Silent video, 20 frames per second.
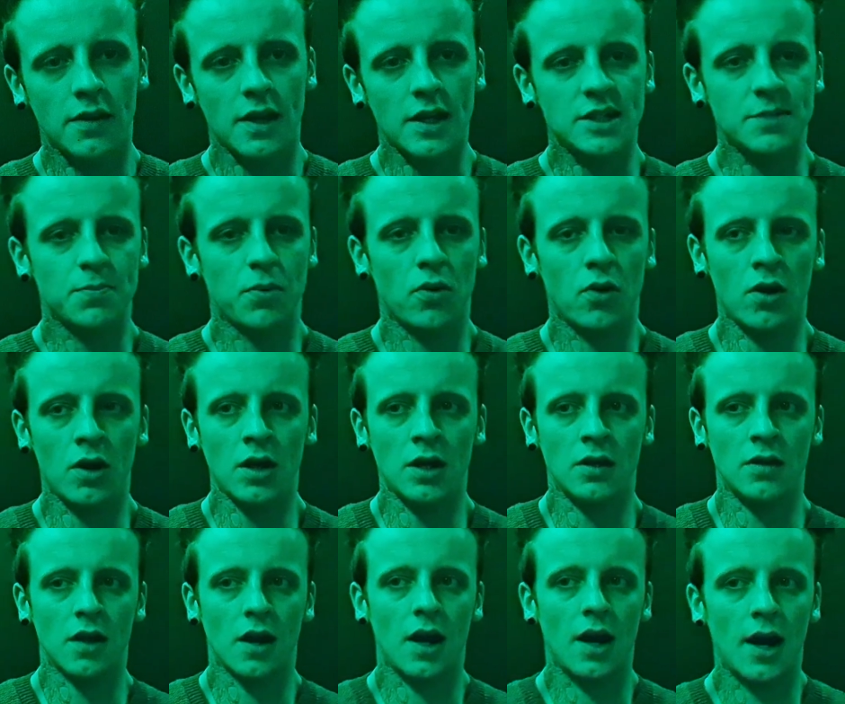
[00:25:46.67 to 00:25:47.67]
And at this
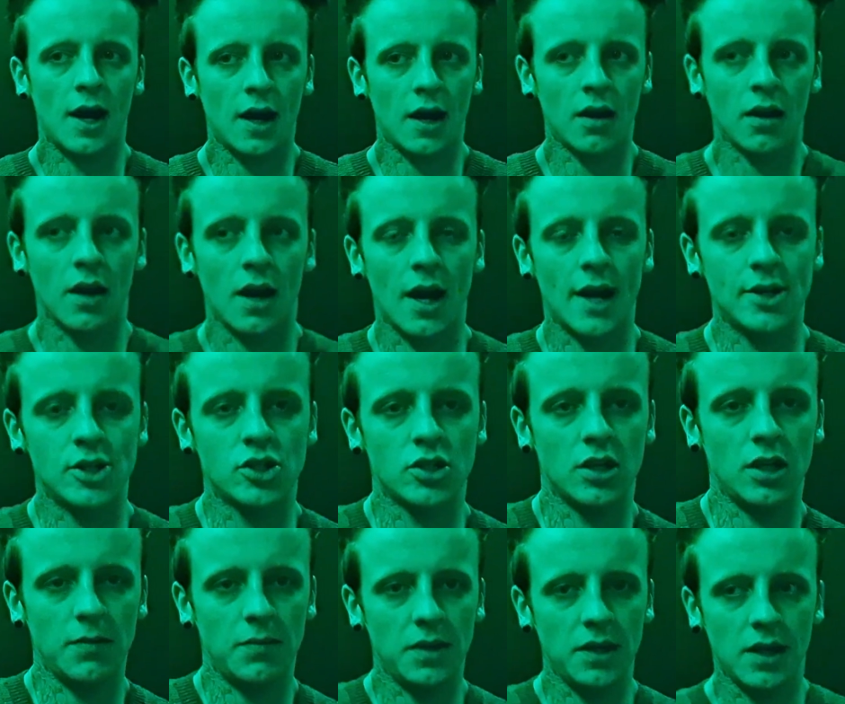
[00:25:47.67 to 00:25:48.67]
point, I'll
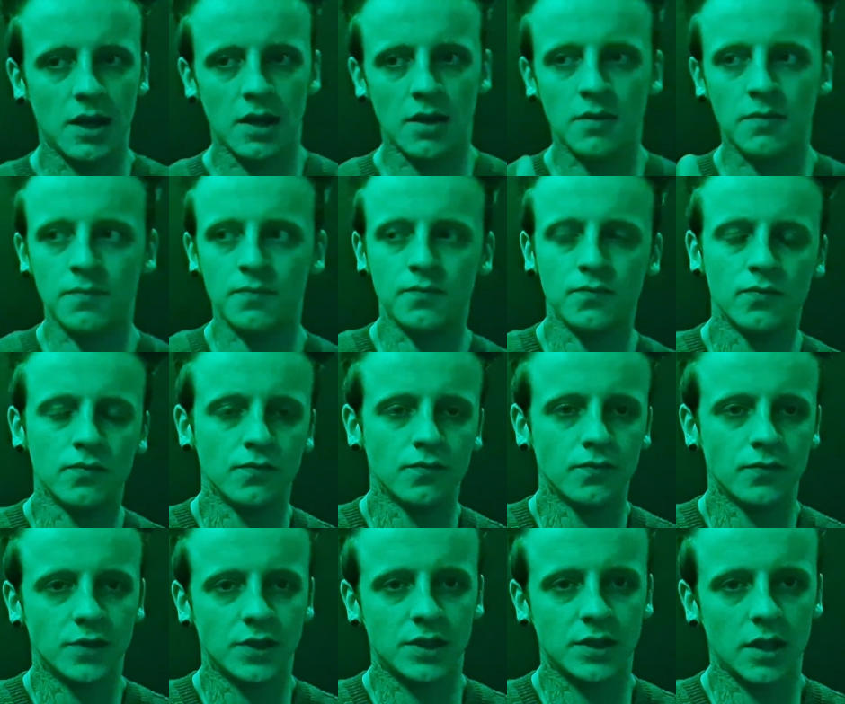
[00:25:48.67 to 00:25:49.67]
actually begin
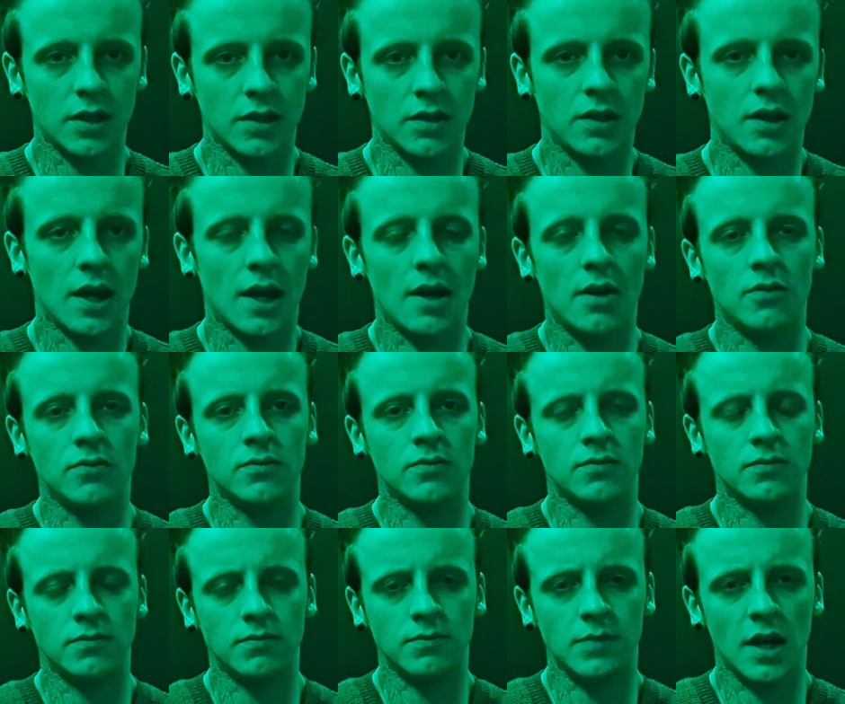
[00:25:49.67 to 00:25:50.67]
sitting
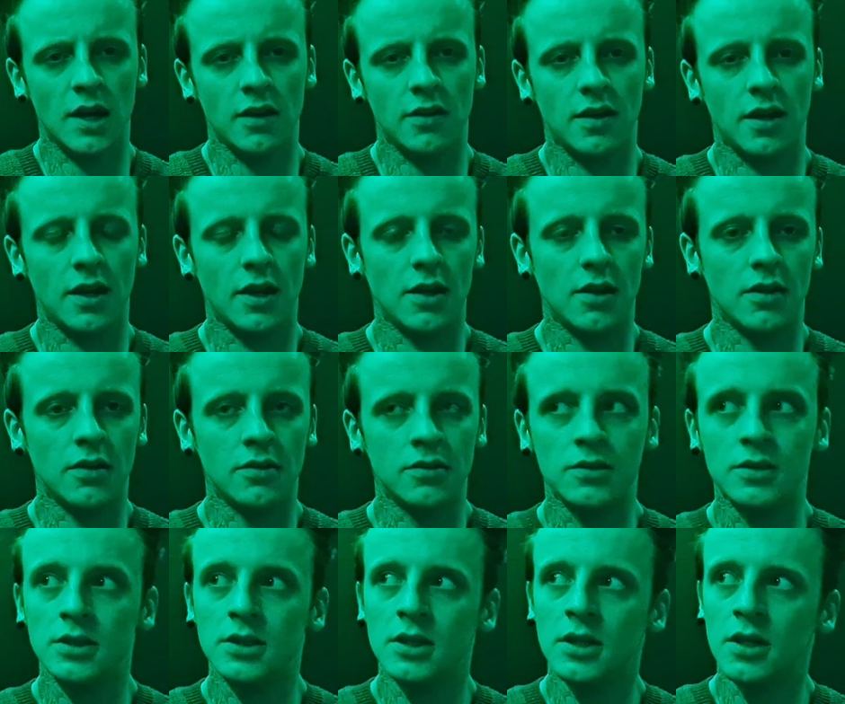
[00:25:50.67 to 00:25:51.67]
down,
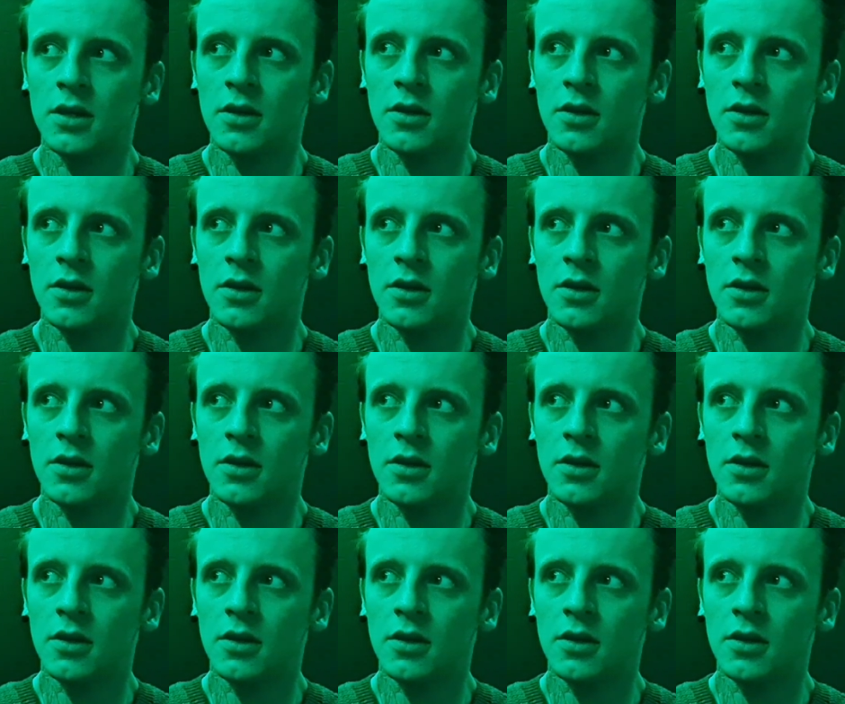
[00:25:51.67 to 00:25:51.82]
meditating.